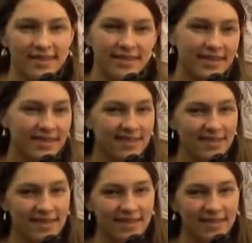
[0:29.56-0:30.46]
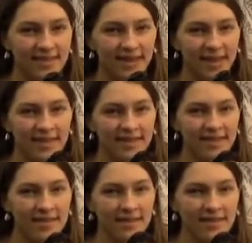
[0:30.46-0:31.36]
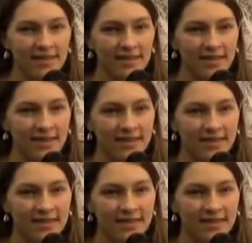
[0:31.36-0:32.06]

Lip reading: (silent)